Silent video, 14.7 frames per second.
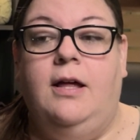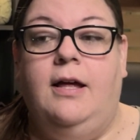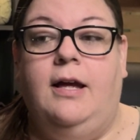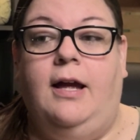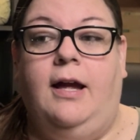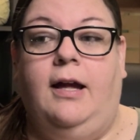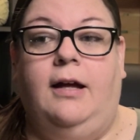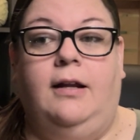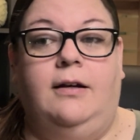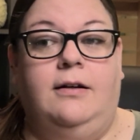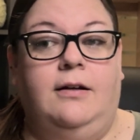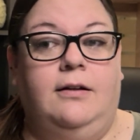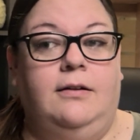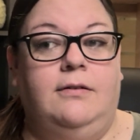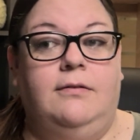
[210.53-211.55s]

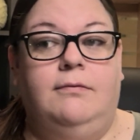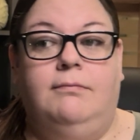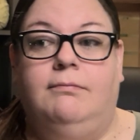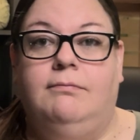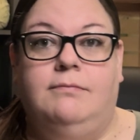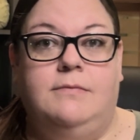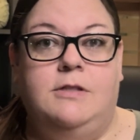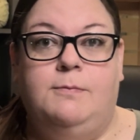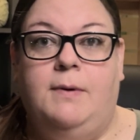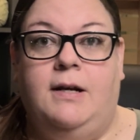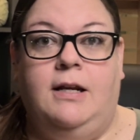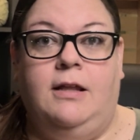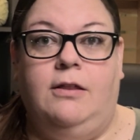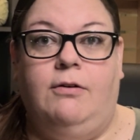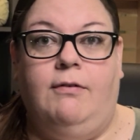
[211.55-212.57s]
and
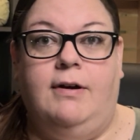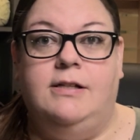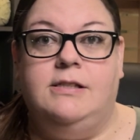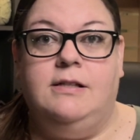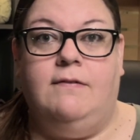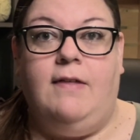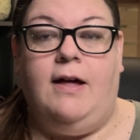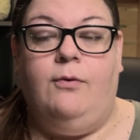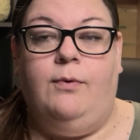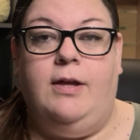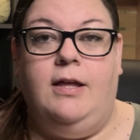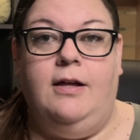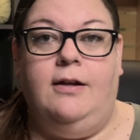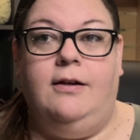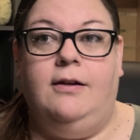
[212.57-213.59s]
spending the rest of that
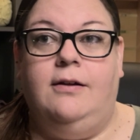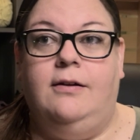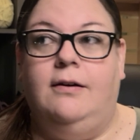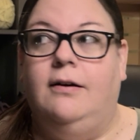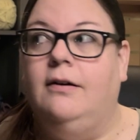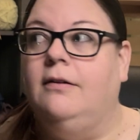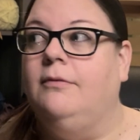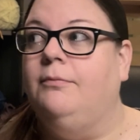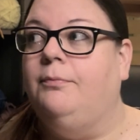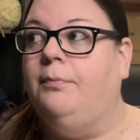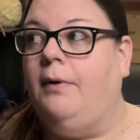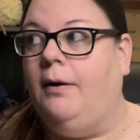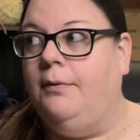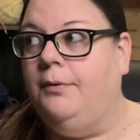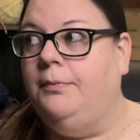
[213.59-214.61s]
week
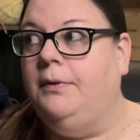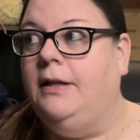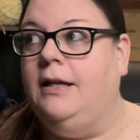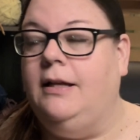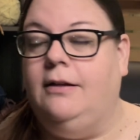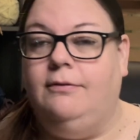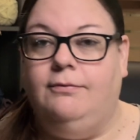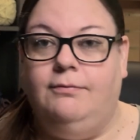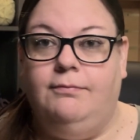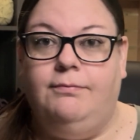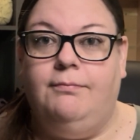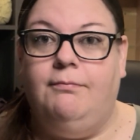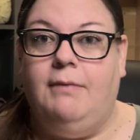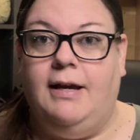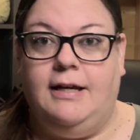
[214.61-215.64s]
probably
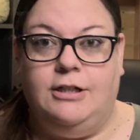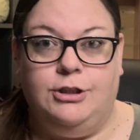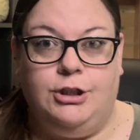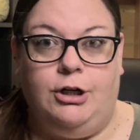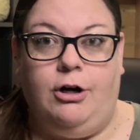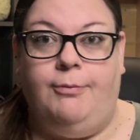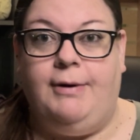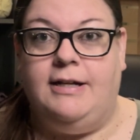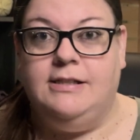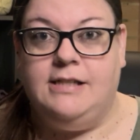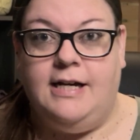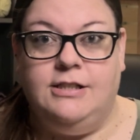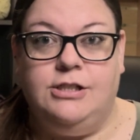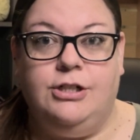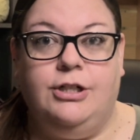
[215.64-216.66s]
making sure all my
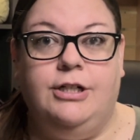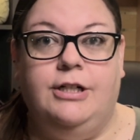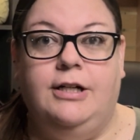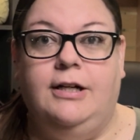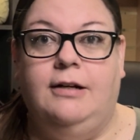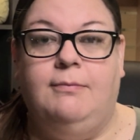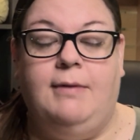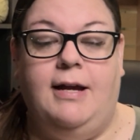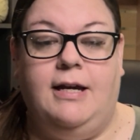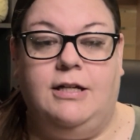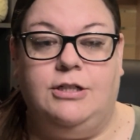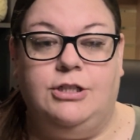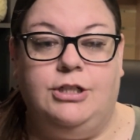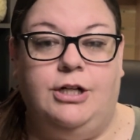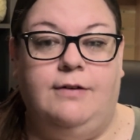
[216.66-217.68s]
signs are good,
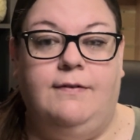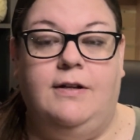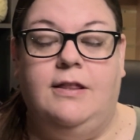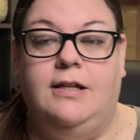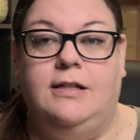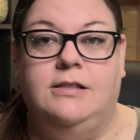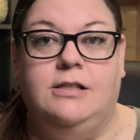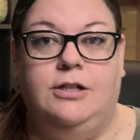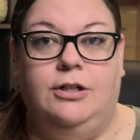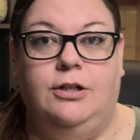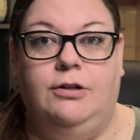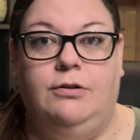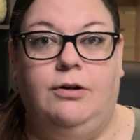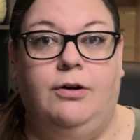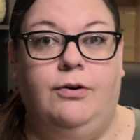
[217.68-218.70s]
making sure everything is good to
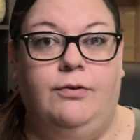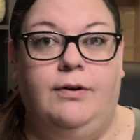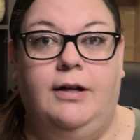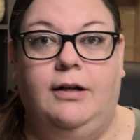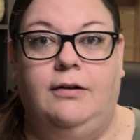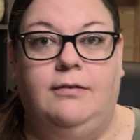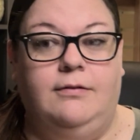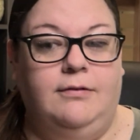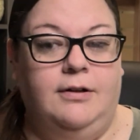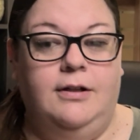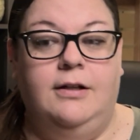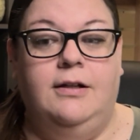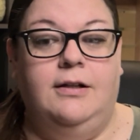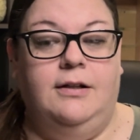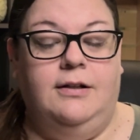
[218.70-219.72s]
go, and
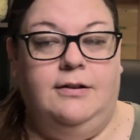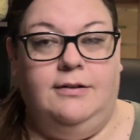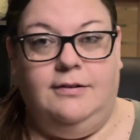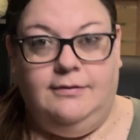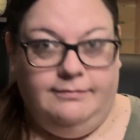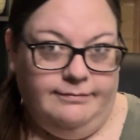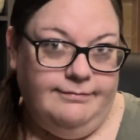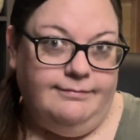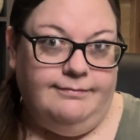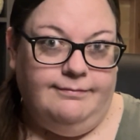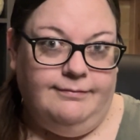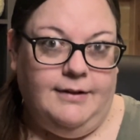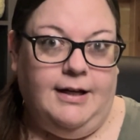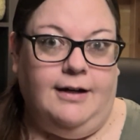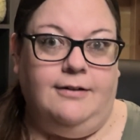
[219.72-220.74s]

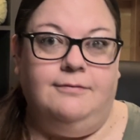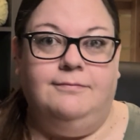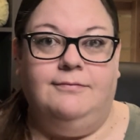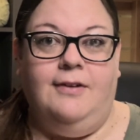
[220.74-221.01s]
yeah.